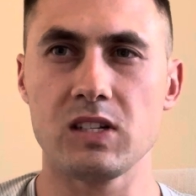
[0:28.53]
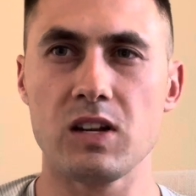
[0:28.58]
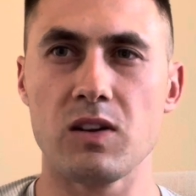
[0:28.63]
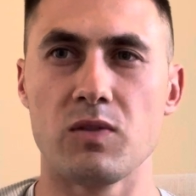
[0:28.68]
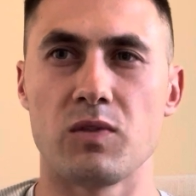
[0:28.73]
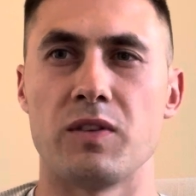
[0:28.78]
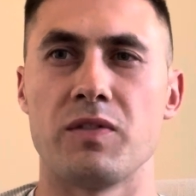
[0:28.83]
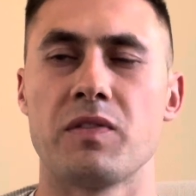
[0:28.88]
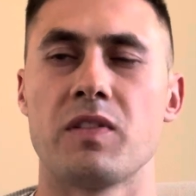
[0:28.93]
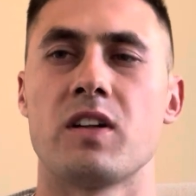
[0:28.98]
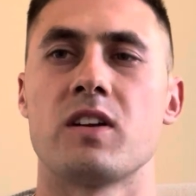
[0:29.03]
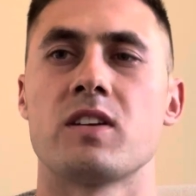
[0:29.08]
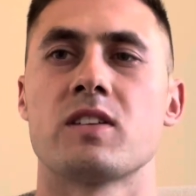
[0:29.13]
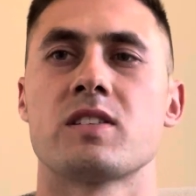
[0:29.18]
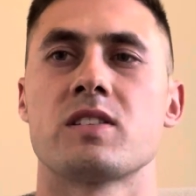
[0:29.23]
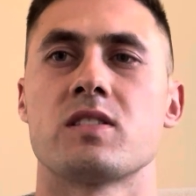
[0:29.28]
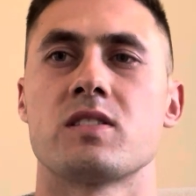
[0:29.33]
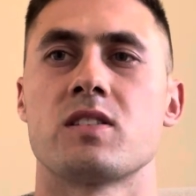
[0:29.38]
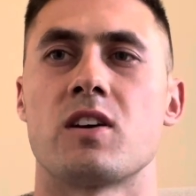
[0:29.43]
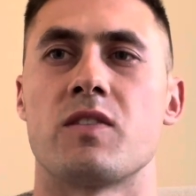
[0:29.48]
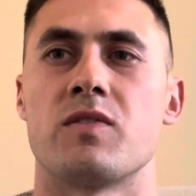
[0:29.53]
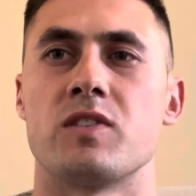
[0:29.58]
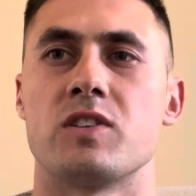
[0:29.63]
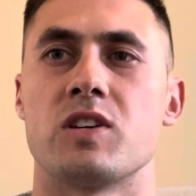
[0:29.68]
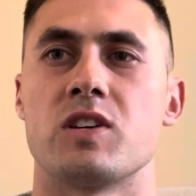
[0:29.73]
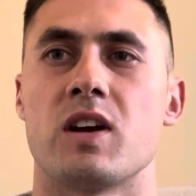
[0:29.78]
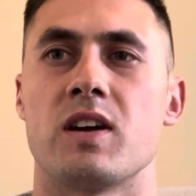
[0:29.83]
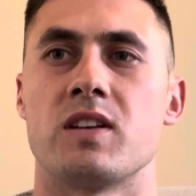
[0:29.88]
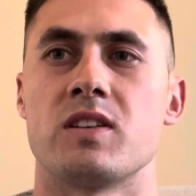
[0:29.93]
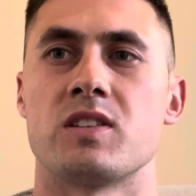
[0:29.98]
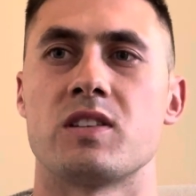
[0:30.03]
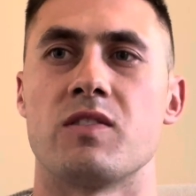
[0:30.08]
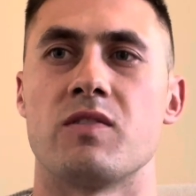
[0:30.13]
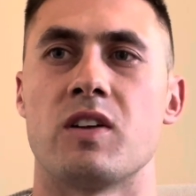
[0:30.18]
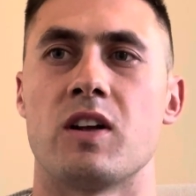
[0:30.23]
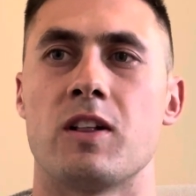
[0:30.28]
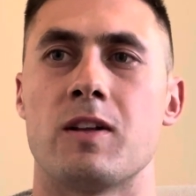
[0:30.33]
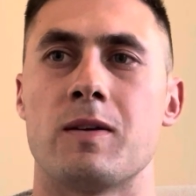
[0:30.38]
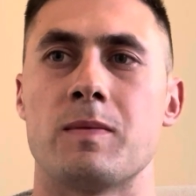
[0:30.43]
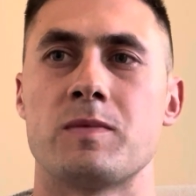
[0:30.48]
Reflux esophagitis
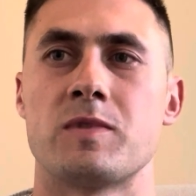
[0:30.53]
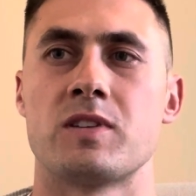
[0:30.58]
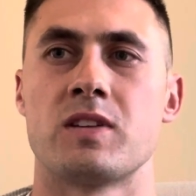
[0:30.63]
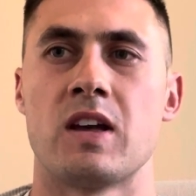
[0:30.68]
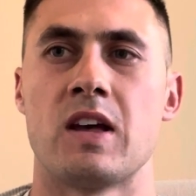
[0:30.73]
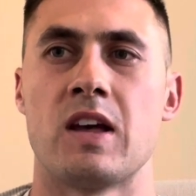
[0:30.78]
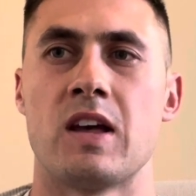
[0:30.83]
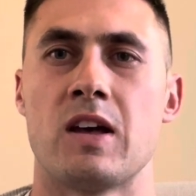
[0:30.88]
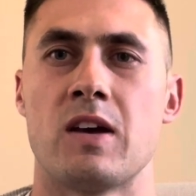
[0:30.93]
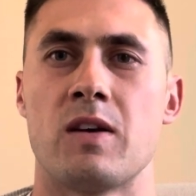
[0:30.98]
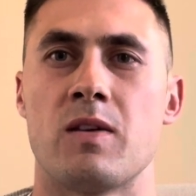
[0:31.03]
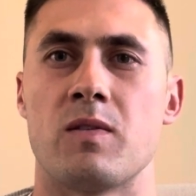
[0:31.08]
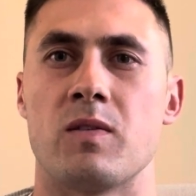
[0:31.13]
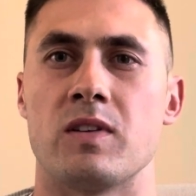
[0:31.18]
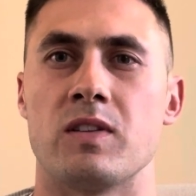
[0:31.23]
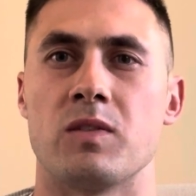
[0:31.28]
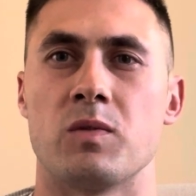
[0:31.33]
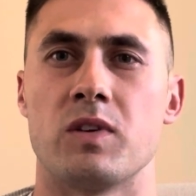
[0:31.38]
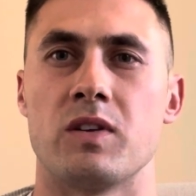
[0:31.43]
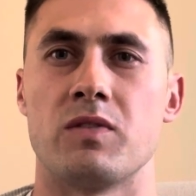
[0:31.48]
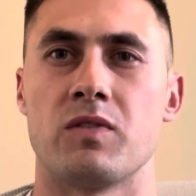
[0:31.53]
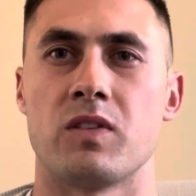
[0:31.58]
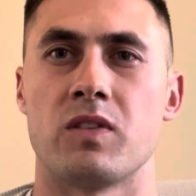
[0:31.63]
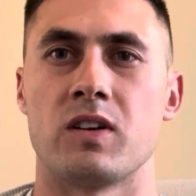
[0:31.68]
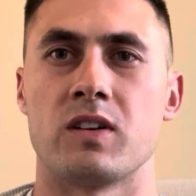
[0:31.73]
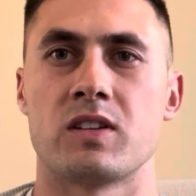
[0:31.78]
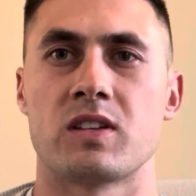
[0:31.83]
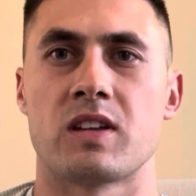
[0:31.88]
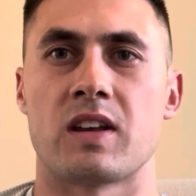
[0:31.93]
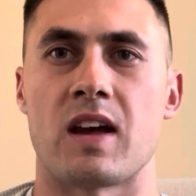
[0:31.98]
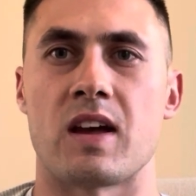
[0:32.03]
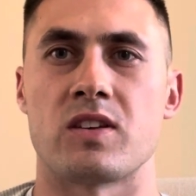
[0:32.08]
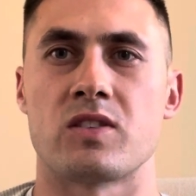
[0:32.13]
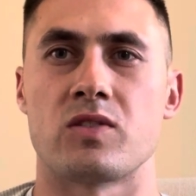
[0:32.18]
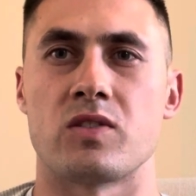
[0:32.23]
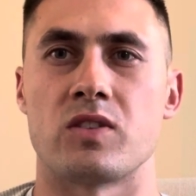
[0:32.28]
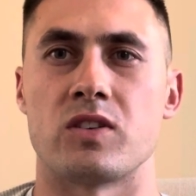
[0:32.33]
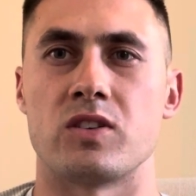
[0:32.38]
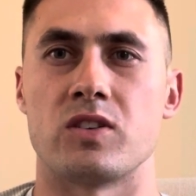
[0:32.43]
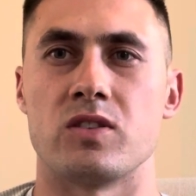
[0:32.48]
develops when the reflux
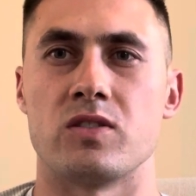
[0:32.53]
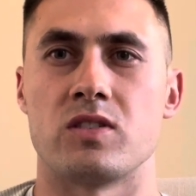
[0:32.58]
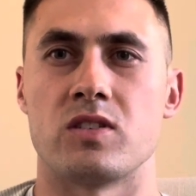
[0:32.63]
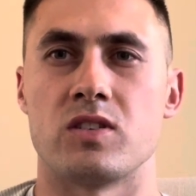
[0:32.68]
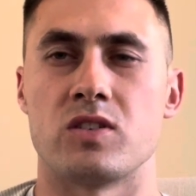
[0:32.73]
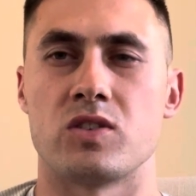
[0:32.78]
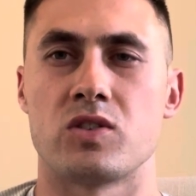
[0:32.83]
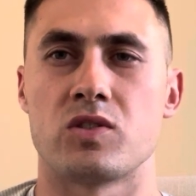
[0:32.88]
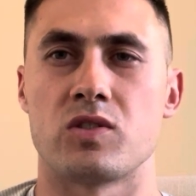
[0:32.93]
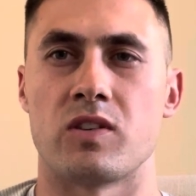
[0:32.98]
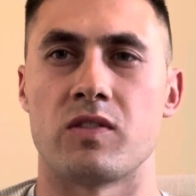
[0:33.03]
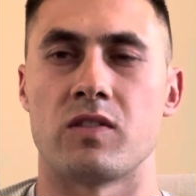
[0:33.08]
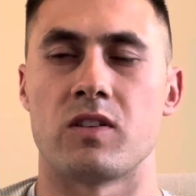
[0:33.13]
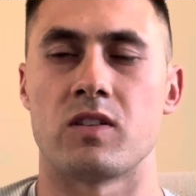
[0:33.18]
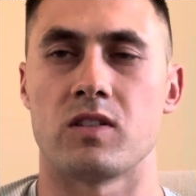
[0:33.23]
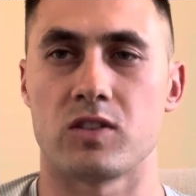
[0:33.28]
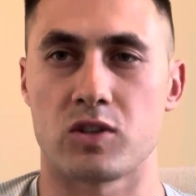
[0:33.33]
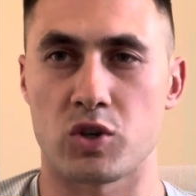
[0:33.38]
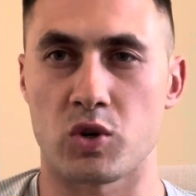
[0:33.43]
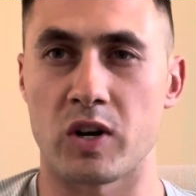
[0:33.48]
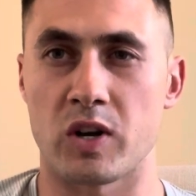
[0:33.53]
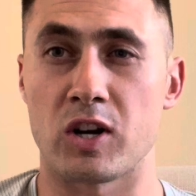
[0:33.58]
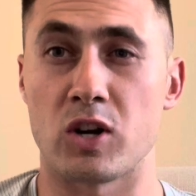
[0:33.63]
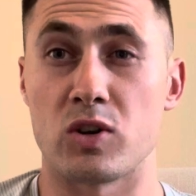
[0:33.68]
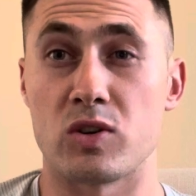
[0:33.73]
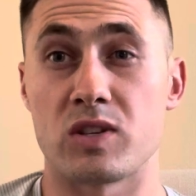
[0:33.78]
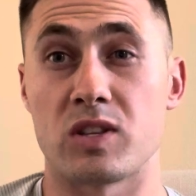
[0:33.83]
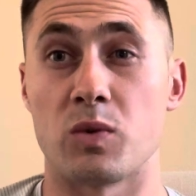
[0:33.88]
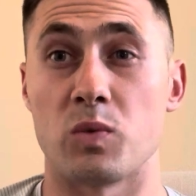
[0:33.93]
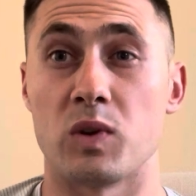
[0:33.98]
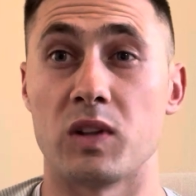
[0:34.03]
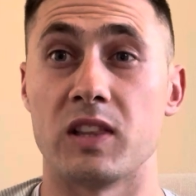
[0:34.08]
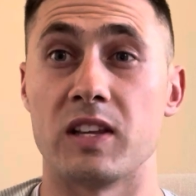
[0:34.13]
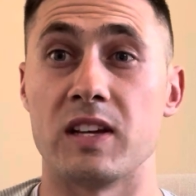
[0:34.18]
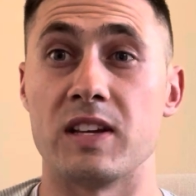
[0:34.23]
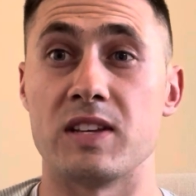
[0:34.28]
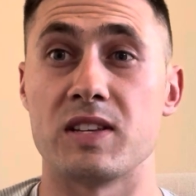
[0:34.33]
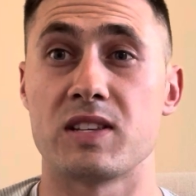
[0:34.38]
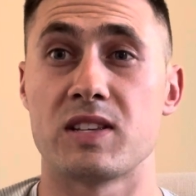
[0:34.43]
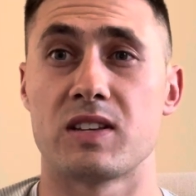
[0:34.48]
gastric juices triggers the
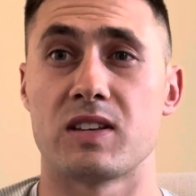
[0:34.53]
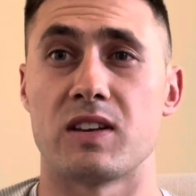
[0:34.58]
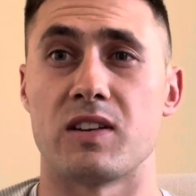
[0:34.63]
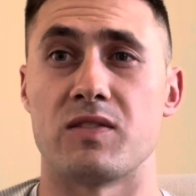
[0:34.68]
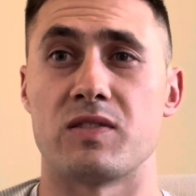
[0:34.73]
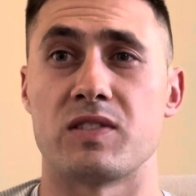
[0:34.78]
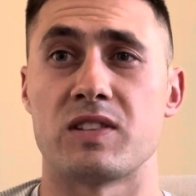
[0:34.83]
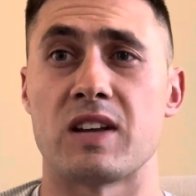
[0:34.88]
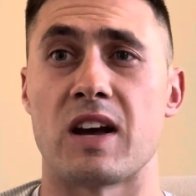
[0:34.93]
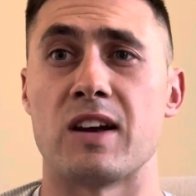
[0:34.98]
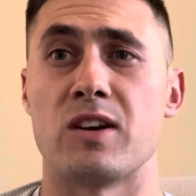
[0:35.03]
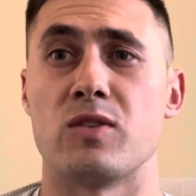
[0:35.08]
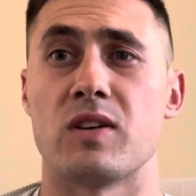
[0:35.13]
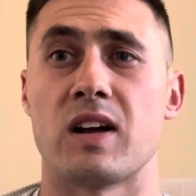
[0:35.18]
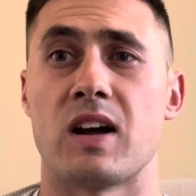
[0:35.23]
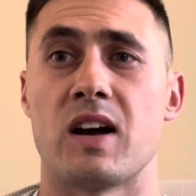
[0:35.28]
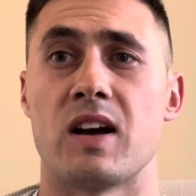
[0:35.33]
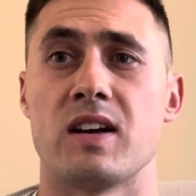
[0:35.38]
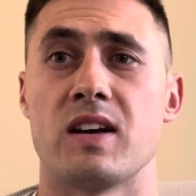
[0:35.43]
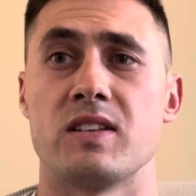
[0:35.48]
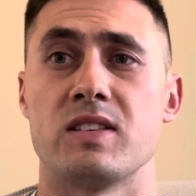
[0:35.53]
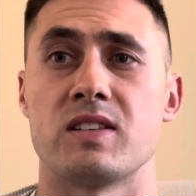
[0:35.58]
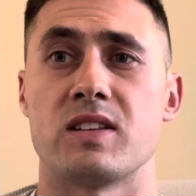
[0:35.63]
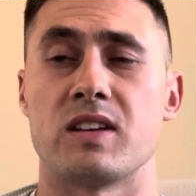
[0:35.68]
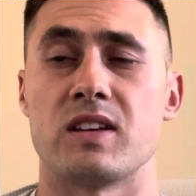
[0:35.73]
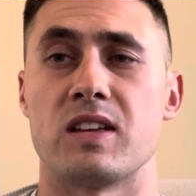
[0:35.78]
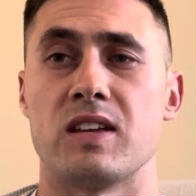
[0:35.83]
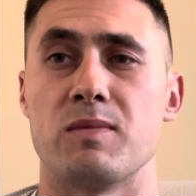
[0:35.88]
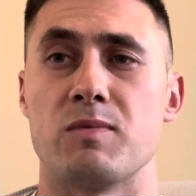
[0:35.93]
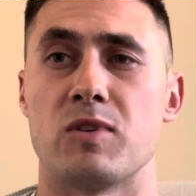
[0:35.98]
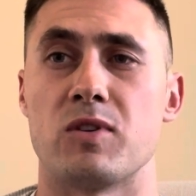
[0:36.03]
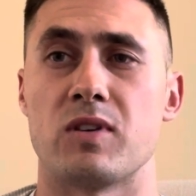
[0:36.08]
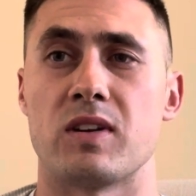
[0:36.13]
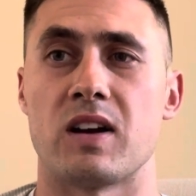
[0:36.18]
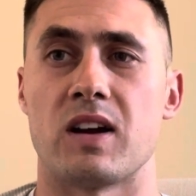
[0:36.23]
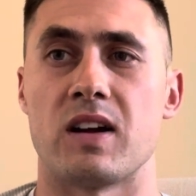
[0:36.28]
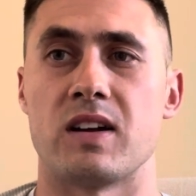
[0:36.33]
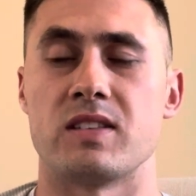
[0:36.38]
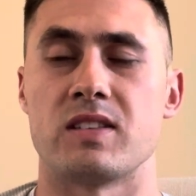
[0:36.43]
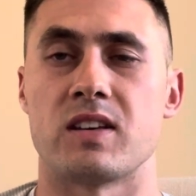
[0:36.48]
release of cytokines and
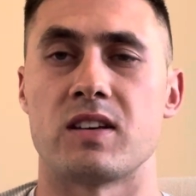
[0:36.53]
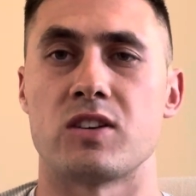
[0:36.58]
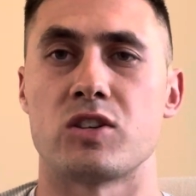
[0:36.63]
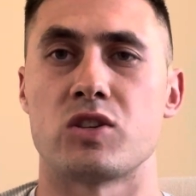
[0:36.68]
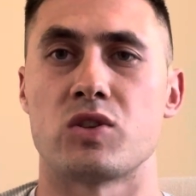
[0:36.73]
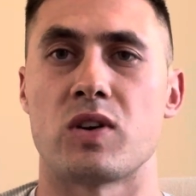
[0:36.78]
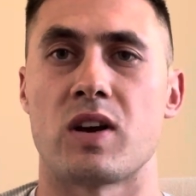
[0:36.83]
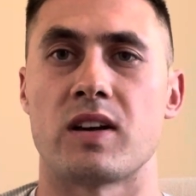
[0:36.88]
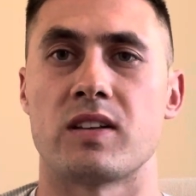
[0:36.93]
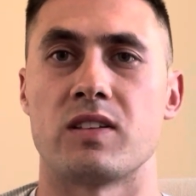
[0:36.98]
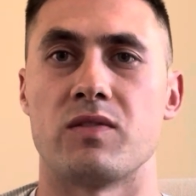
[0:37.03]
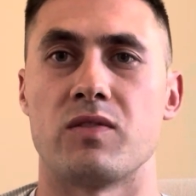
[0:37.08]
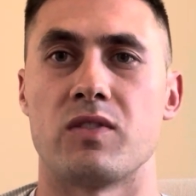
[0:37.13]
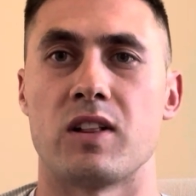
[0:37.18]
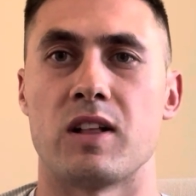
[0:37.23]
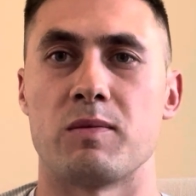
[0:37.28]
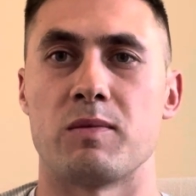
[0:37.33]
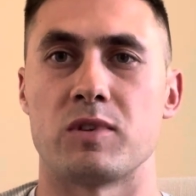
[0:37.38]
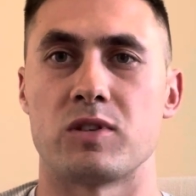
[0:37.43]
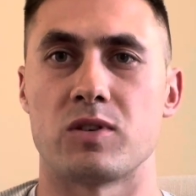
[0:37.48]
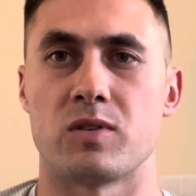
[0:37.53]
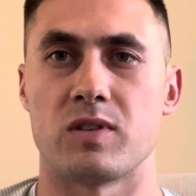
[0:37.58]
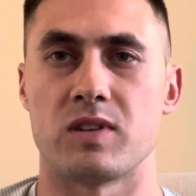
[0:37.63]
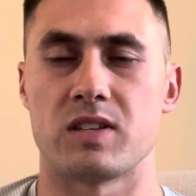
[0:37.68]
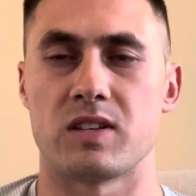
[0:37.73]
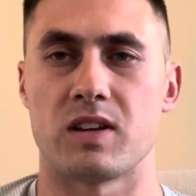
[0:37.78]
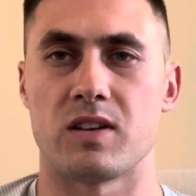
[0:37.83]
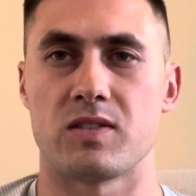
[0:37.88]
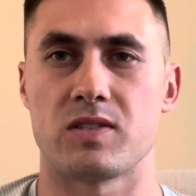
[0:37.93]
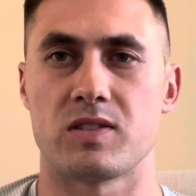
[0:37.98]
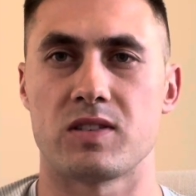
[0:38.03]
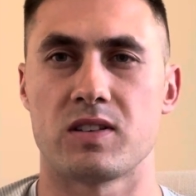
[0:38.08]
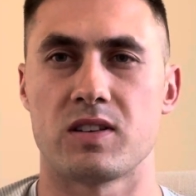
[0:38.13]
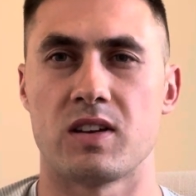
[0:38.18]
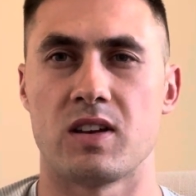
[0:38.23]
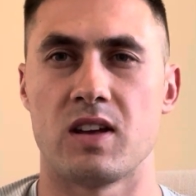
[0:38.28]
chemokines that attract inflammatory cells.